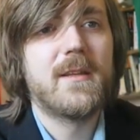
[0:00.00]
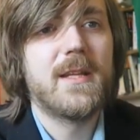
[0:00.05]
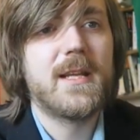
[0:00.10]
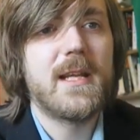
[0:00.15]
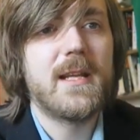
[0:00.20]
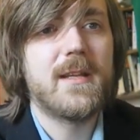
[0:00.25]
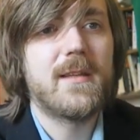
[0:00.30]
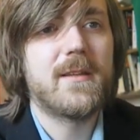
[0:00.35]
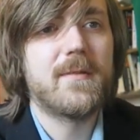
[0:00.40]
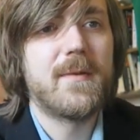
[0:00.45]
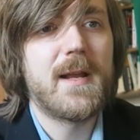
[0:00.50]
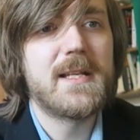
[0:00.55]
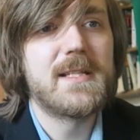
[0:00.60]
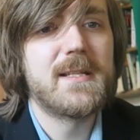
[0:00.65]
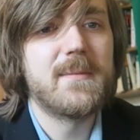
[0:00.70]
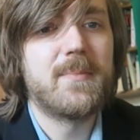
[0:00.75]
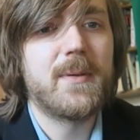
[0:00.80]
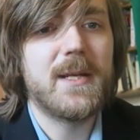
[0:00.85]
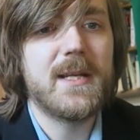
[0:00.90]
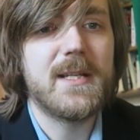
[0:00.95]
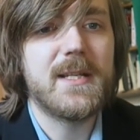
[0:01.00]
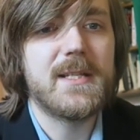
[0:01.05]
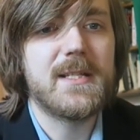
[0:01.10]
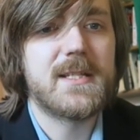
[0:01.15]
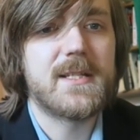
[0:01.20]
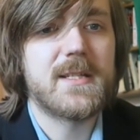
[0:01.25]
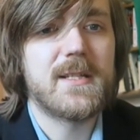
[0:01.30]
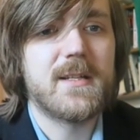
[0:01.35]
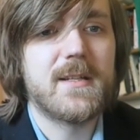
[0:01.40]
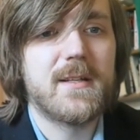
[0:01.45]
the the
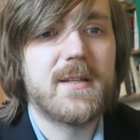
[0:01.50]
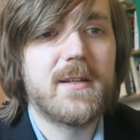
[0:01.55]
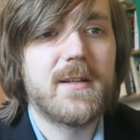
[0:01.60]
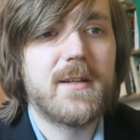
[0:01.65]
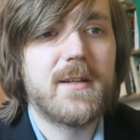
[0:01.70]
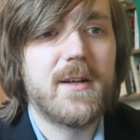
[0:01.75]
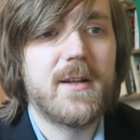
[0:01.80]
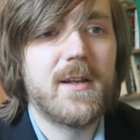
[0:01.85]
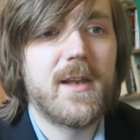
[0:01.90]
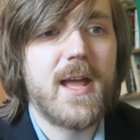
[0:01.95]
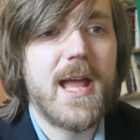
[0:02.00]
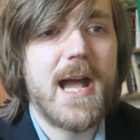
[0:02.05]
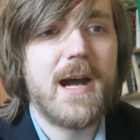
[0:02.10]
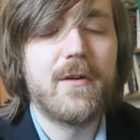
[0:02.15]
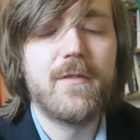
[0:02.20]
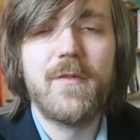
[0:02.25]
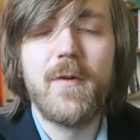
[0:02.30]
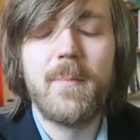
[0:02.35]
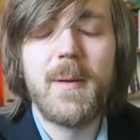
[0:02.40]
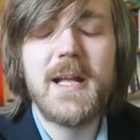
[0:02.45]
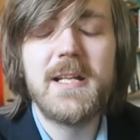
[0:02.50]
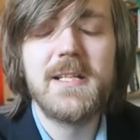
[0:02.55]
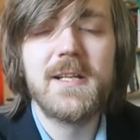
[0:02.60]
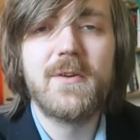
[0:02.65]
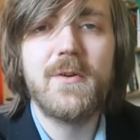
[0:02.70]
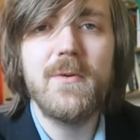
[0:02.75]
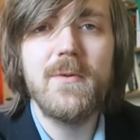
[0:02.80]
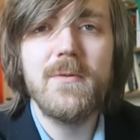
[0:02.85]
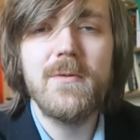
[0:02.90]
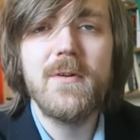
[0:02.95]
recipes are like
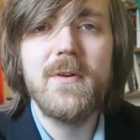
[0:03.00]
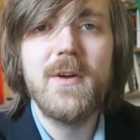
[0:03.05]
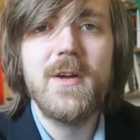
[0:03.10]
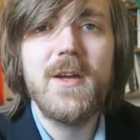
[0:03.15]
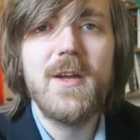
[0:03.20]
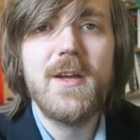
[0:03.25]
alphabetical